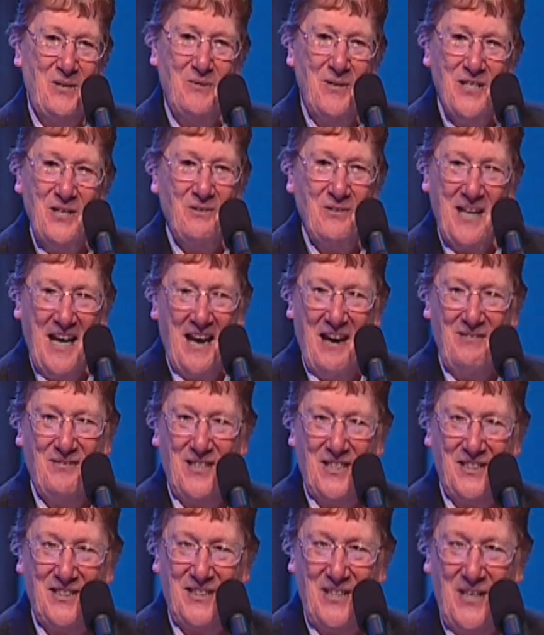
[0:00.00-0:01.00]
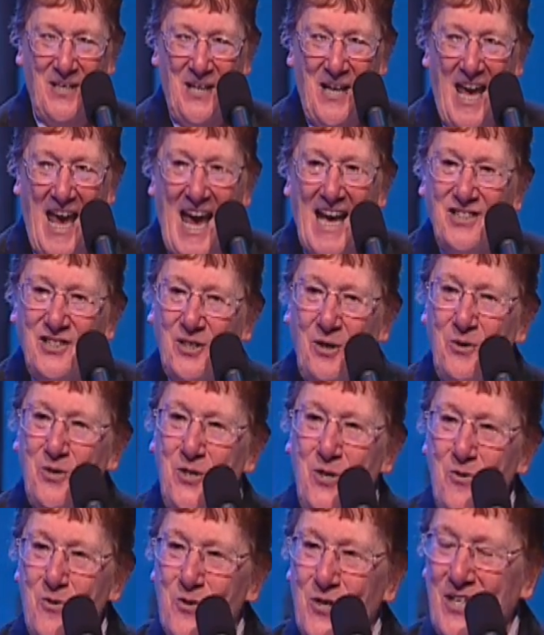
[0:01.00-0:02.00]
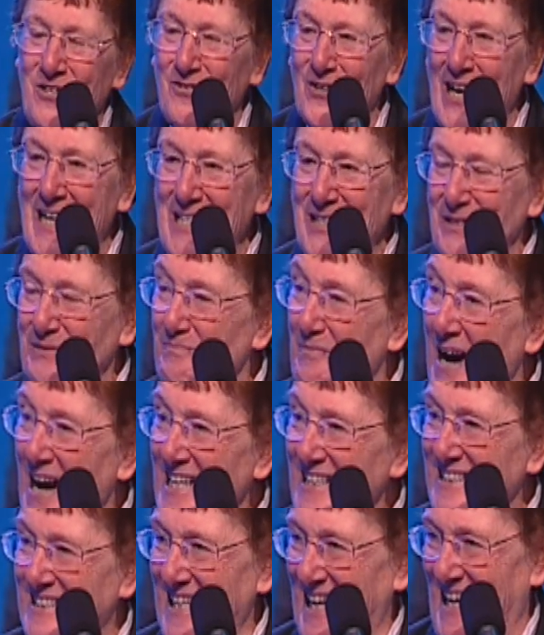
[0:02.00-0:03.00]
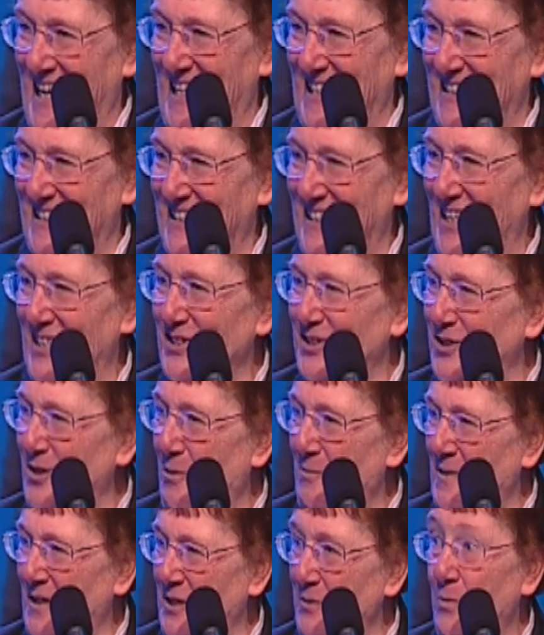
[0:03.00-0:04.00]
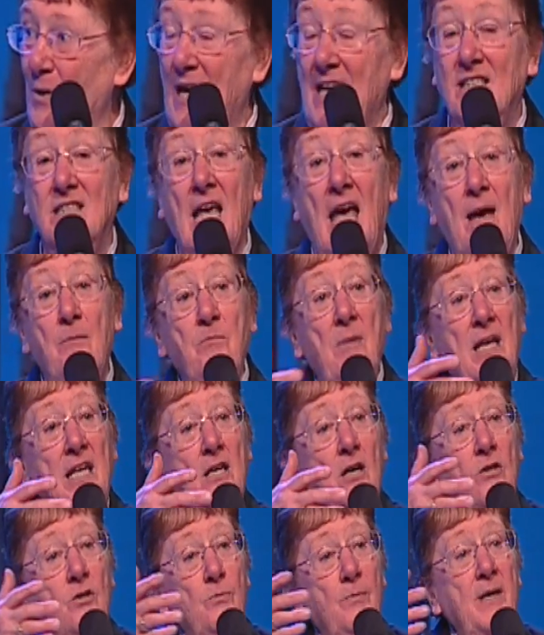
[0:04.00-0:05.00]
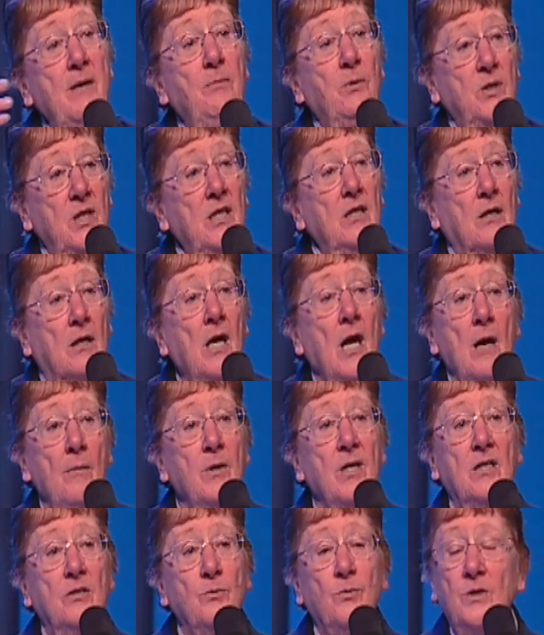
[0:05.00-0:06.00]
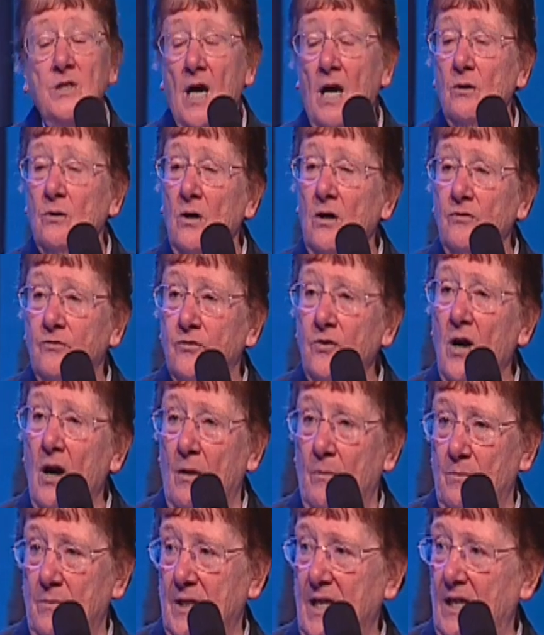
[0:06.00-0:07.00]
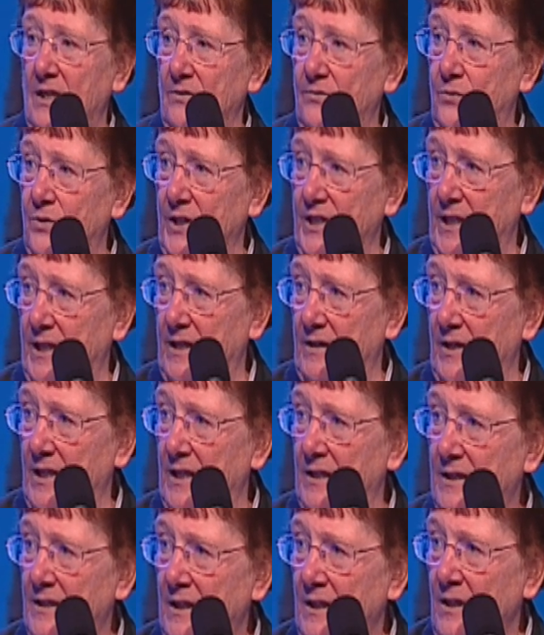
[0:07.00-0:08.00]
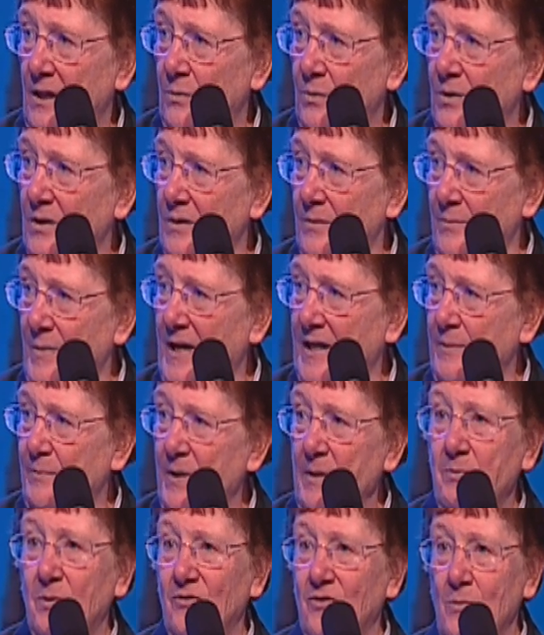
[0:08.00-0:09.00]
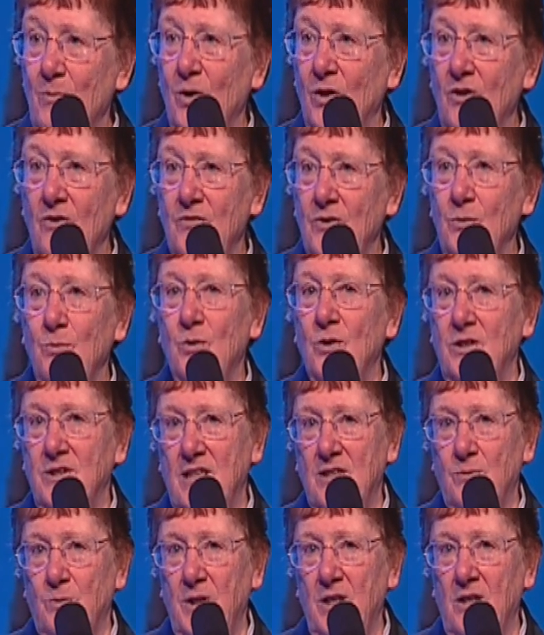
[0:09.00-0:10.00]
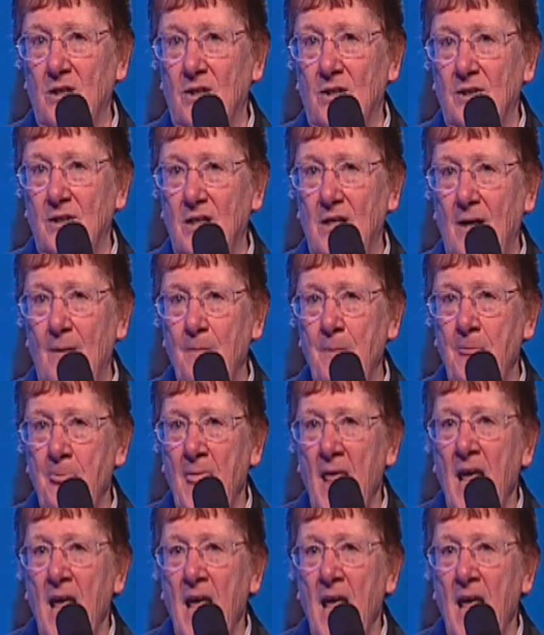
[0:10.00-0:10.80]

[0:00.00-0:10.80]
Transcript: We don't have this. And so you grace my days in so many ways, and many other people here, because we're not all from California area. We're many people from all over the world, as we heard, huh?